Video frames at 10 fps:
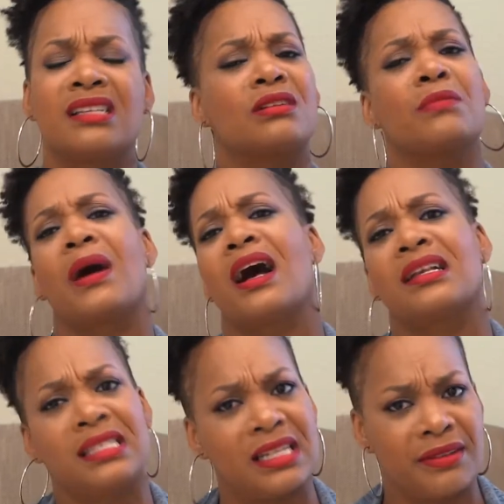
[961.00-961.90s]
are
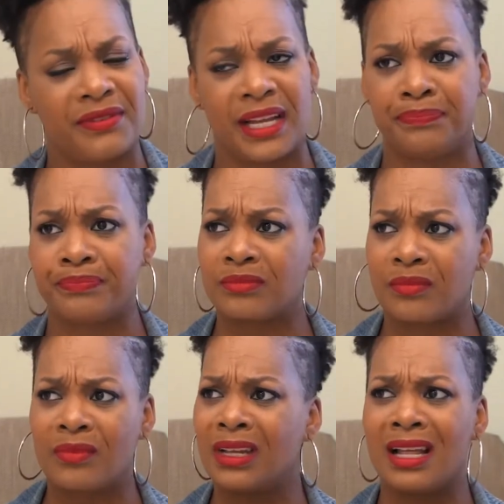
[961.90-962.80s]
positive and
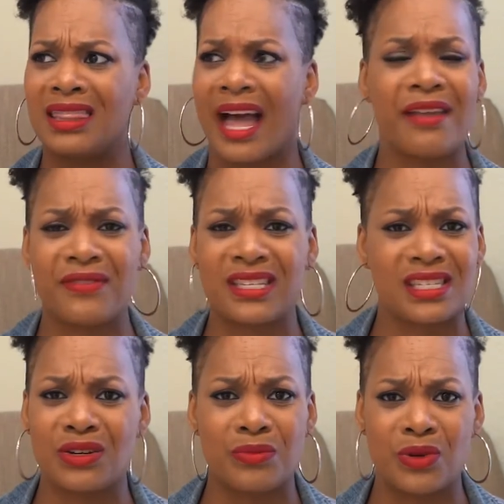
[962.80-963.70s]
life is
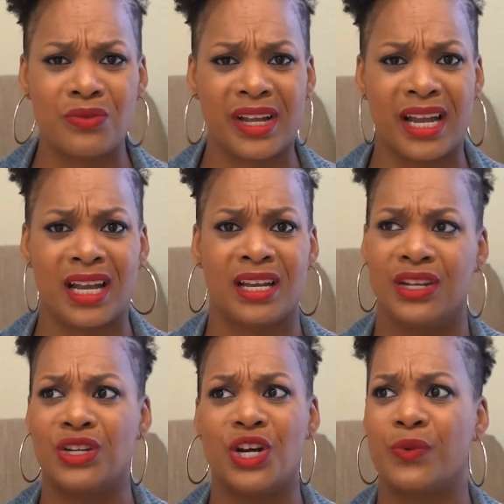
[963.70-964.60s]
still moving,
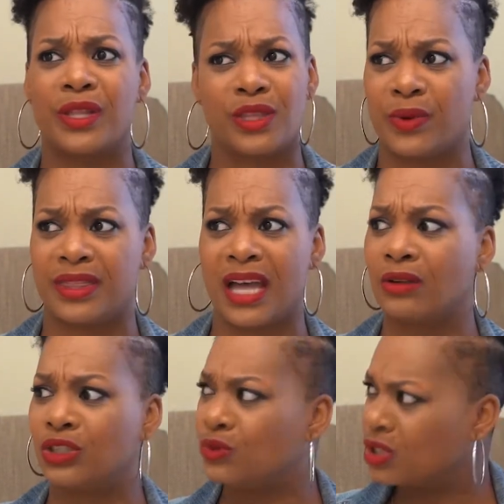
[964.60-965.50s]
with or
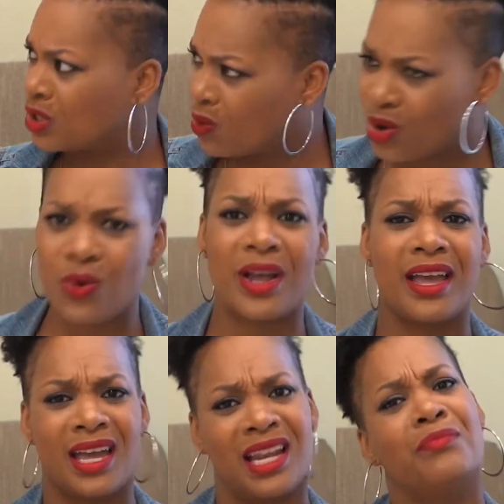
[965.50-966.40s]
without you. So go
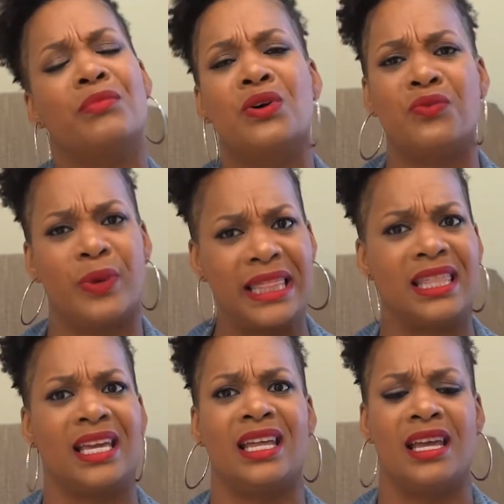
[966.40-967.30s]
ahead and move with
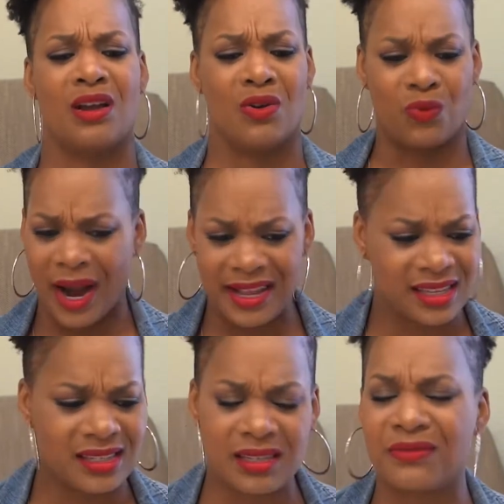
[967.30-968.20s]
it. Write
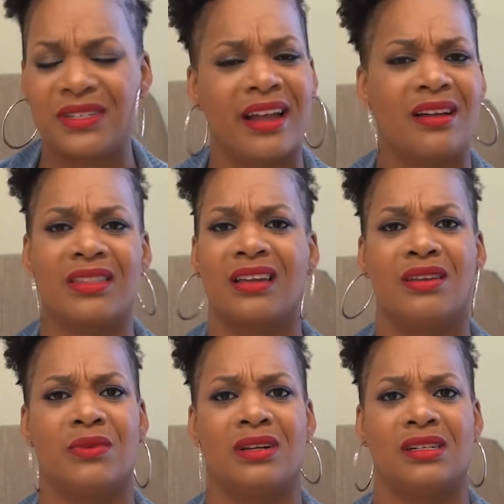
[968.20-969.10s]
the stuff down that
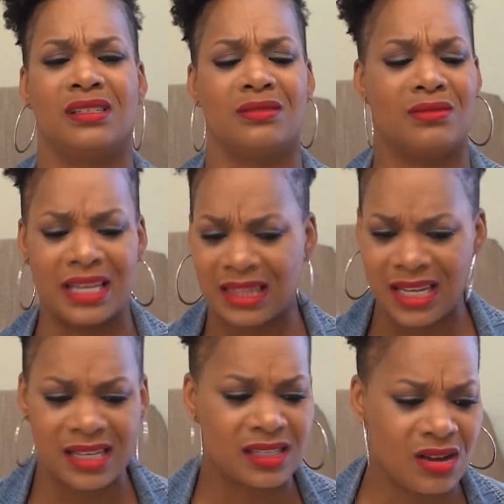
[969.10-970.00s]
you want to do. Get
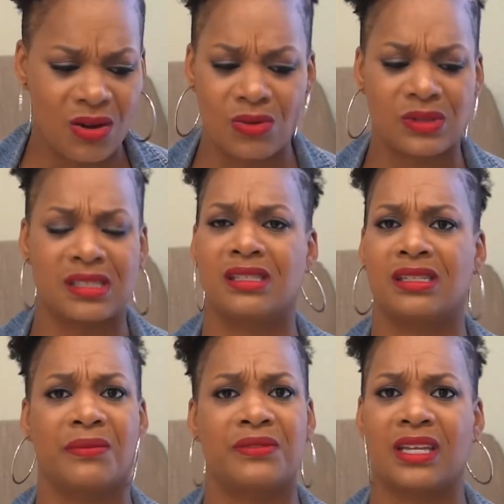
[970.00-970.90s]
these goals and
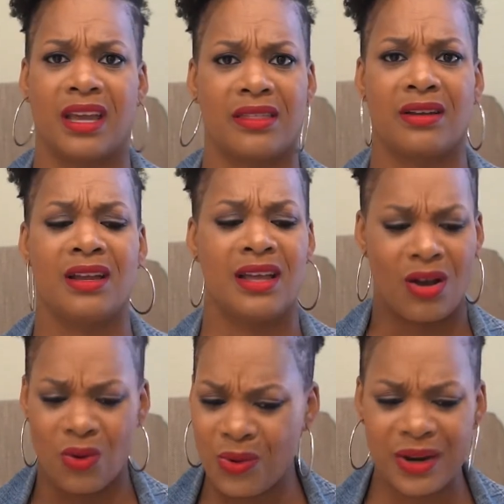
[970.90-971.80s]
stuff together.
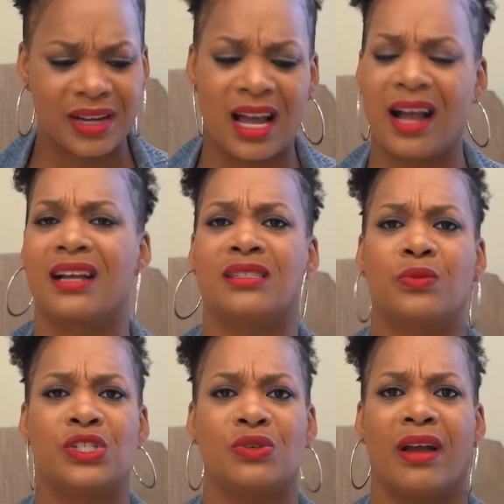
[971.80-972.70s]
Organize
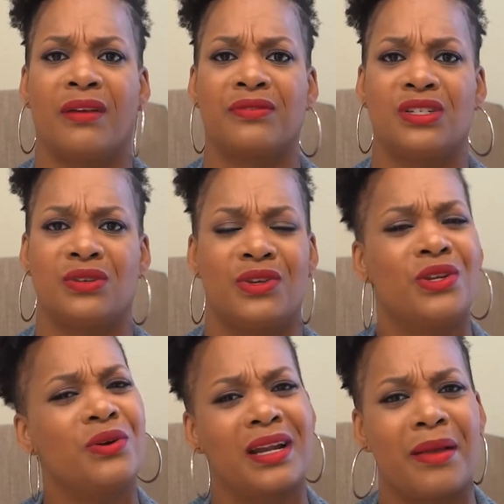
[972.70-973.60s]
what you have to do. You
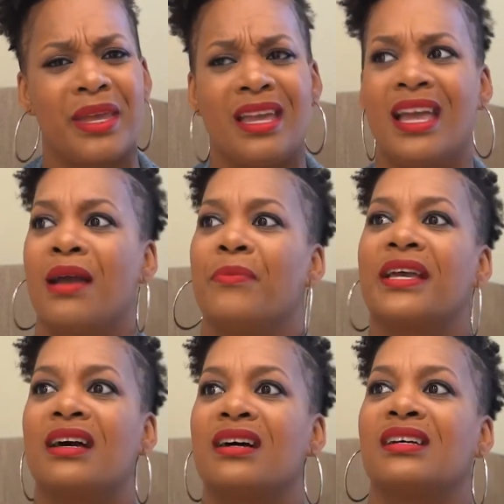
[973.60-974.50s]
know what I mean?
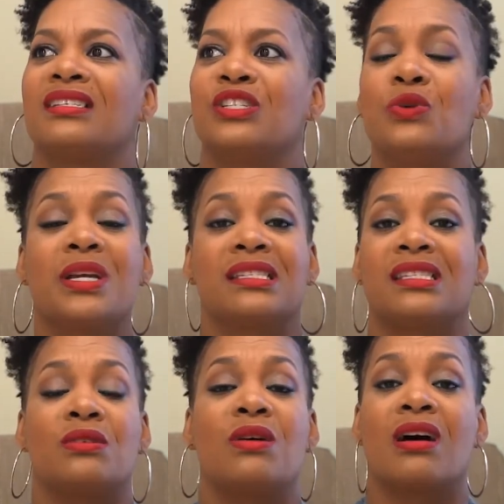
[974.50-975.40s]
Because you can
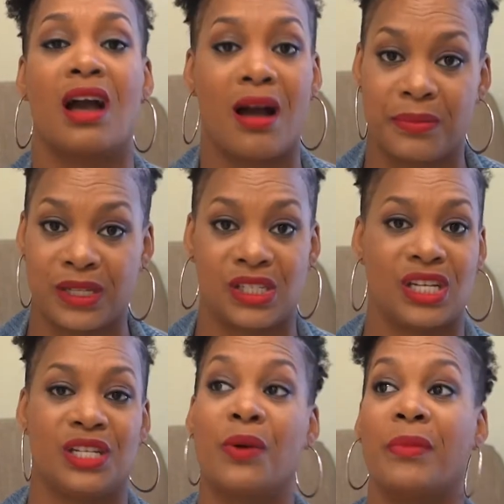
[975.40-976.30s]
still accomplish
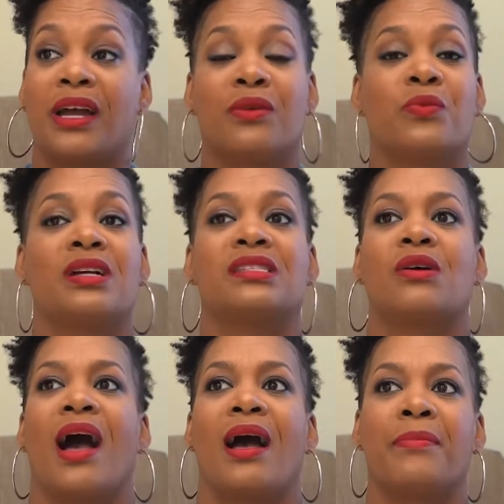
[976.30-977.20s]
it no matter what. So
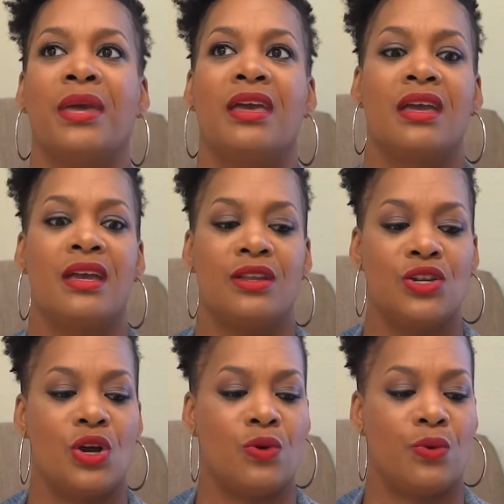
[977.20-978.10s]
I'm,
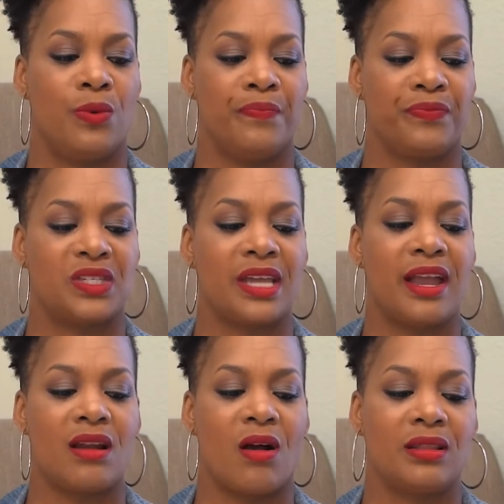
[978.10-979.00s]

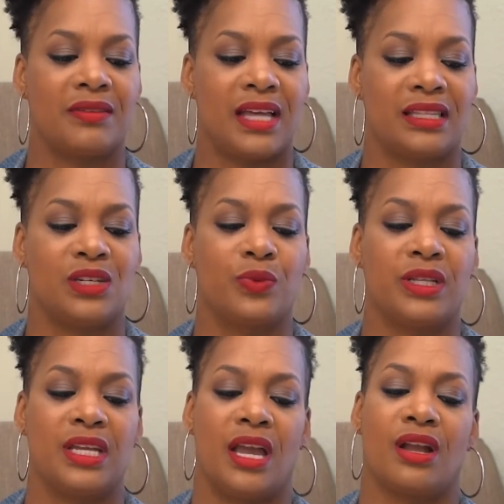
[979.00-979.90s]
saying all of that to
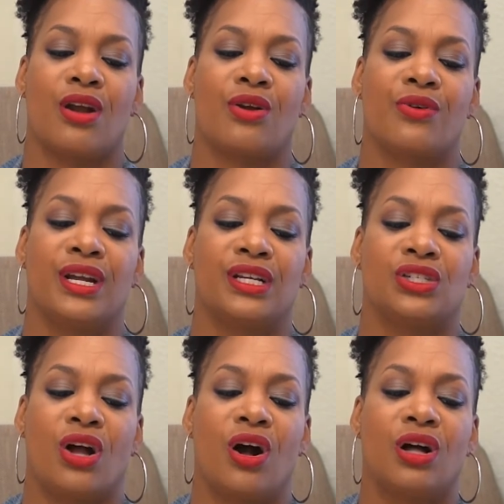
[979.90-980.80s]
really
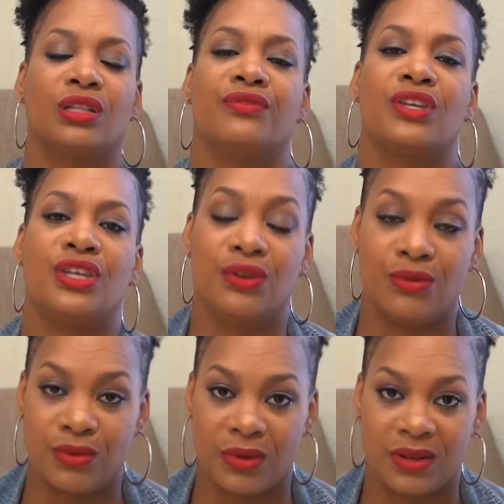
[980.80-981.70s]
encourage all of
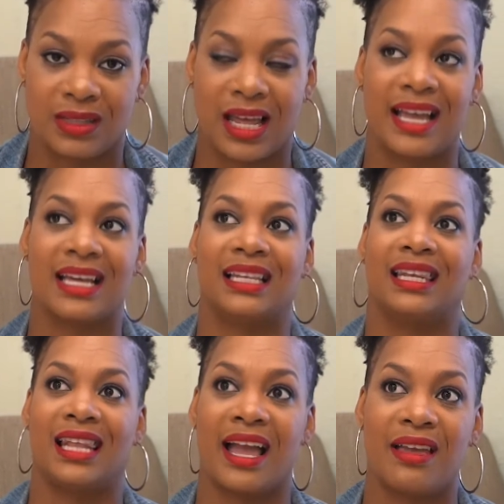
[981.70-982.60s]
you. Like,
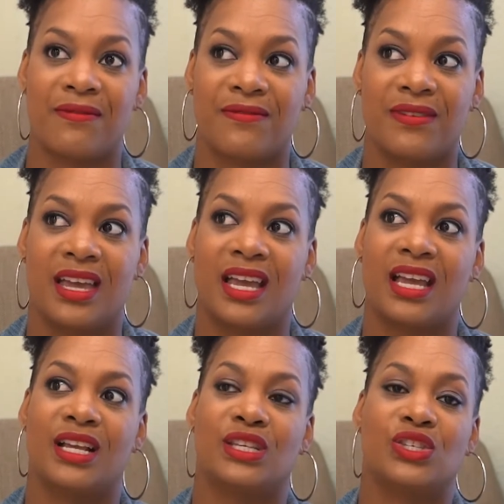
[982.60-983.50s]
life
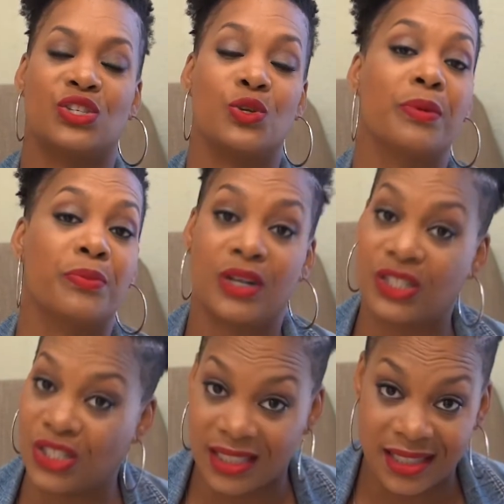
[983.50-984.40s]
is super
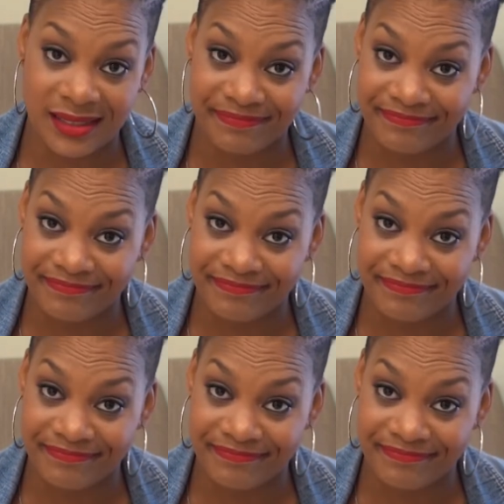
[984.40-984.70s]
precious.